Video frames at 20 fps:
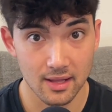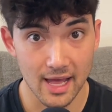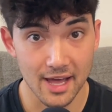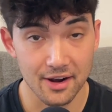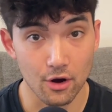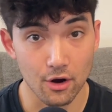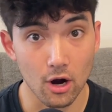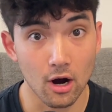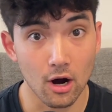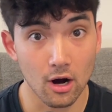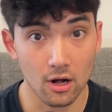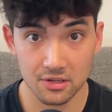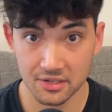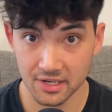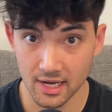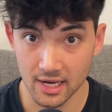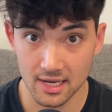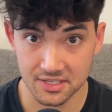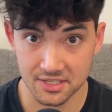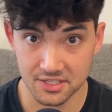at all
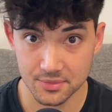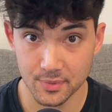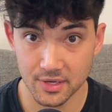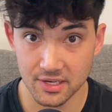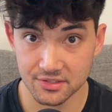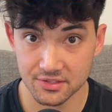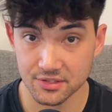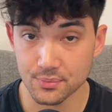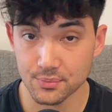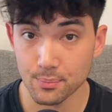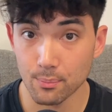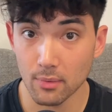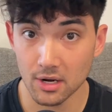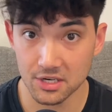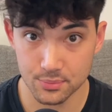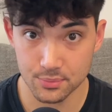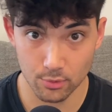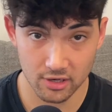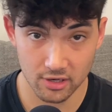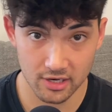costs because it's
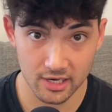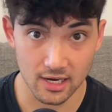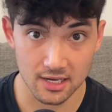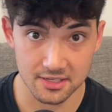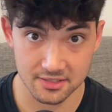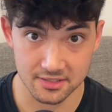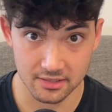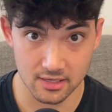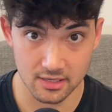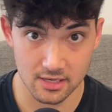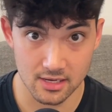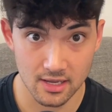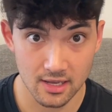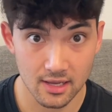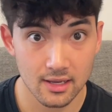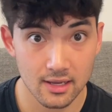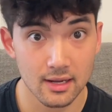much more costly,